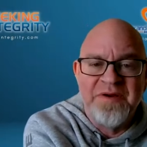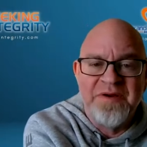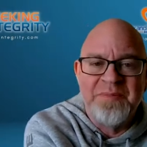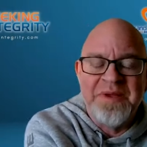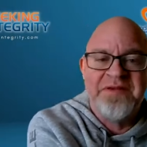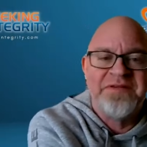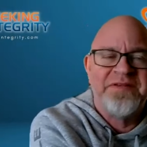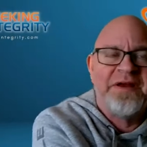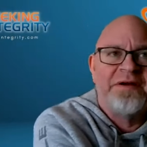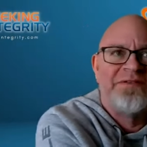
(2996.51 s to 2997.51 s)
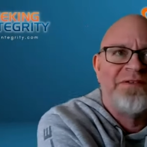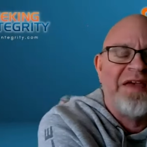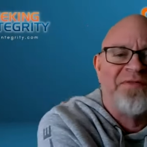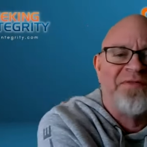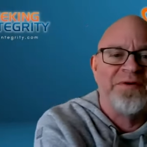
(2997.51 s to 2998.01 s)
little bit because they're
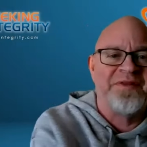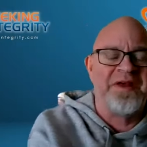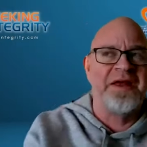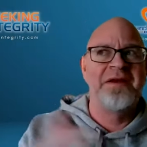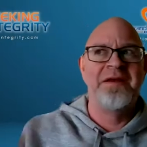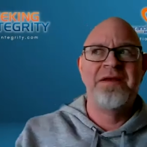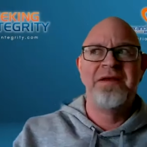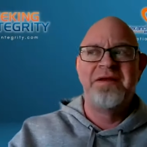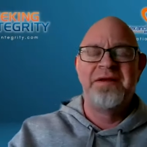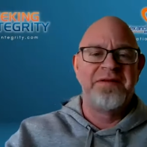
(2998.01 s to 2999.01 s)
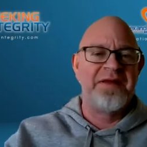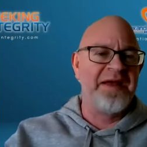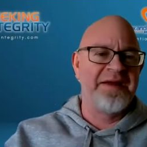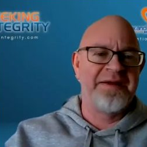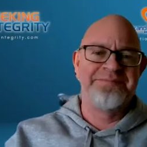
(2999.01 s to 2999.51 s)
safer than
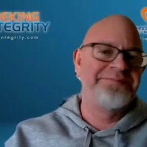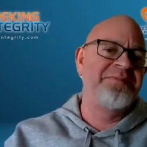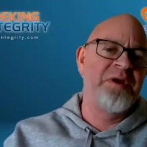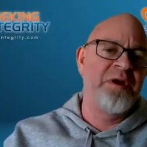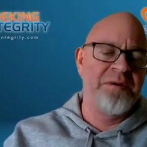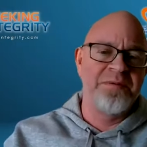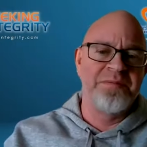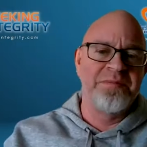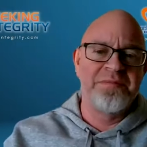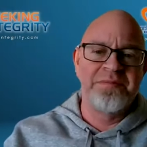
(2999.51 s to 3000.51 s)
like, you know,